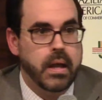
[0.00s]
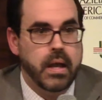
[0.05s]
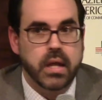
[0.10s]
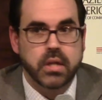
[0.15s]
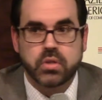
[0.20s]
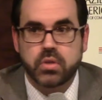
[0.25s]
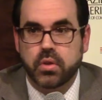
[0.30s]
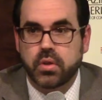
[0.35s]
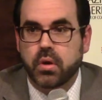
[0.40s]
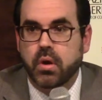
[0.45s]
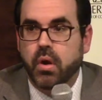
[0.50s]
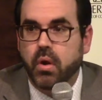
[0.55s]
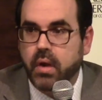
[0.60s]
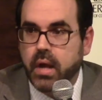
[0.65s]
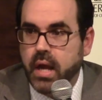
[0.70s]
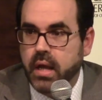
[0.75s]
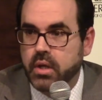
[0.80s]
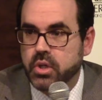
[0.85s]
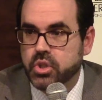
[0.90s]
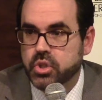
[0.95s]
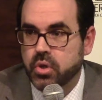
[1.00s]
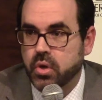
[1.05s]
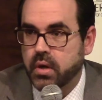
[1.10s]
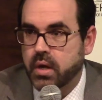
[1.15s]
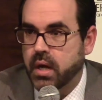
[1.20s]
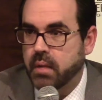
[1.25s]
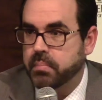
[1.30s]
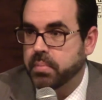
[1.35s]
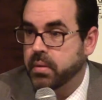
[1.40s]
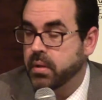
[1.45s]
And so they're all kind of shook
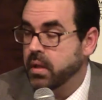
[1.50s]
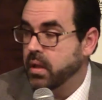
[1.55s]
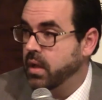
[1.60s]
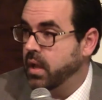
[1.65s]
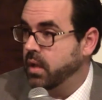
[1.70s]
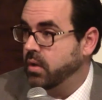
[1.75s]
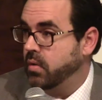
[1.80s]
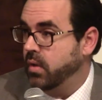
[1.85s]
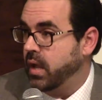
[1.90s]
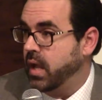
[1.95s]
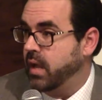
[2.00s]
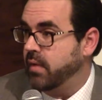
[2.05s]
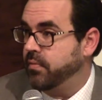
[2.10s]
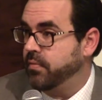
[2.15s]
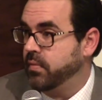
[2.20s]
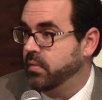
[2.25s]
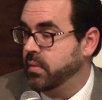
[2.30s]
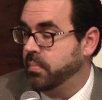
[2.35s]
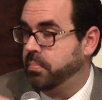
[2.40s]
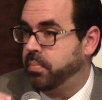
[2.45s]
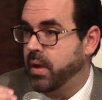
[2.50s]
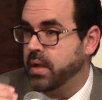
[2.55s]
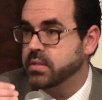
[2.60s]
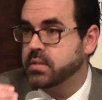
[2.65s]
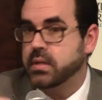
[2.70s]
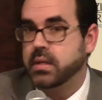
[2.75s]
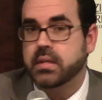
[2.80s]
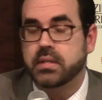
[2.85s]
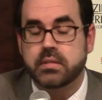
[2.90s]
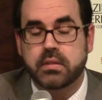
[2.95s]
up. And you have the
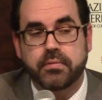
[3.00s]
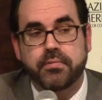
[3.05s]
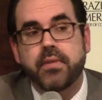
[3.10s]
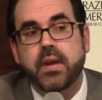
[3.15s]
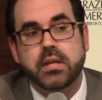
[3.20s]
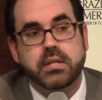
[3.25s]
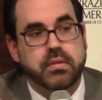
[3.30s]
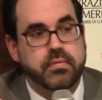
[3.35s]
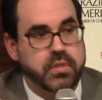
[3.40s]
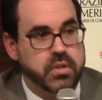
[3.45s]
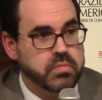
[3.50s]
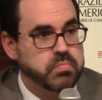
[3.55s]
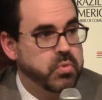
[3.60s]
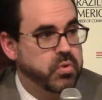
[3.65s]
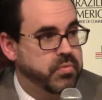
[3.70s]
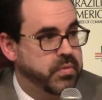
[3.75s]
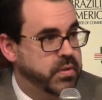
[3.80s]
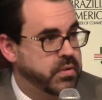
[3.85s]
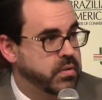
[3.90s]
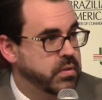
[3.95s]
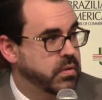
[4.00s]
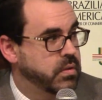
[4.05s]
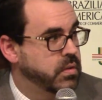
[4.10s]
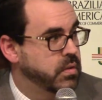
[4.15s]
president is the face of this movement.